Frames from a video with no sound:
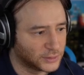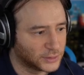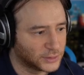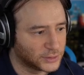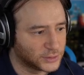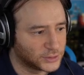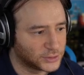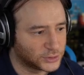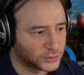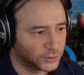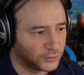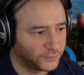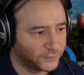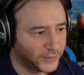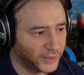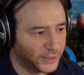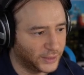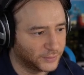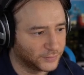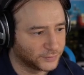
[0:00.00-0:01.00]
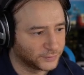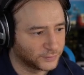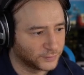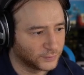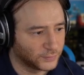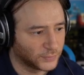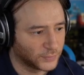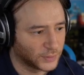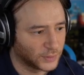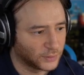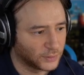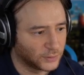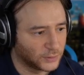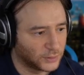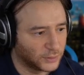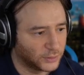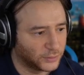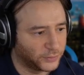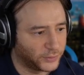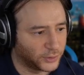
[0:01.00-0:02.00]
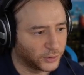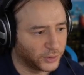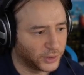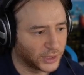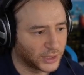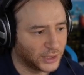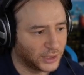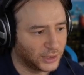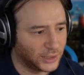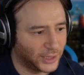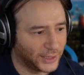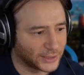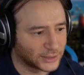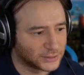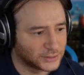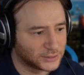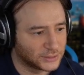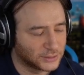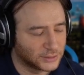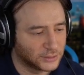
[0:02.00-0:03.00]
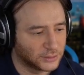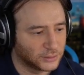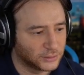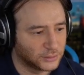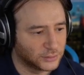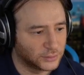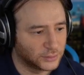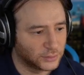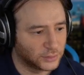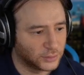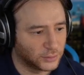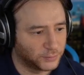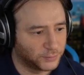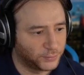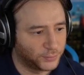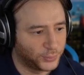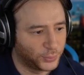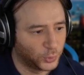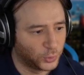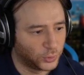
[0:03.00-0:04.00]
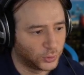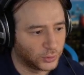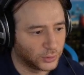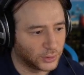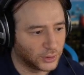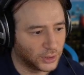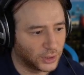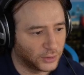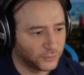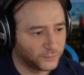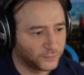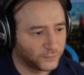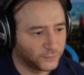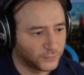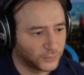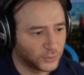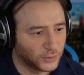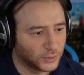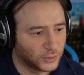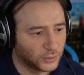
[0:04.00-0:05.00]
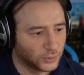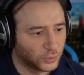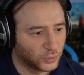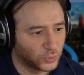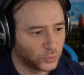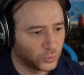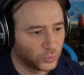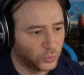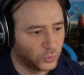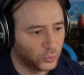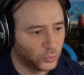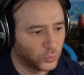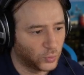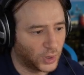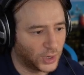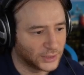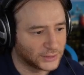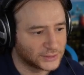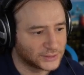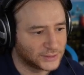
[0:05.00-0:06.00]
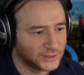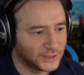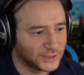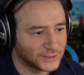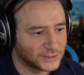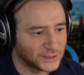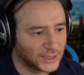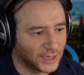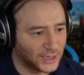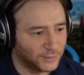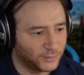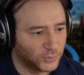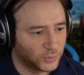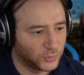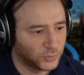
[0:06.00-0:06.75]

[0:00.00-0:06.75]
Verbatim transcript: survey. They're going to collect pool of who wants the exam,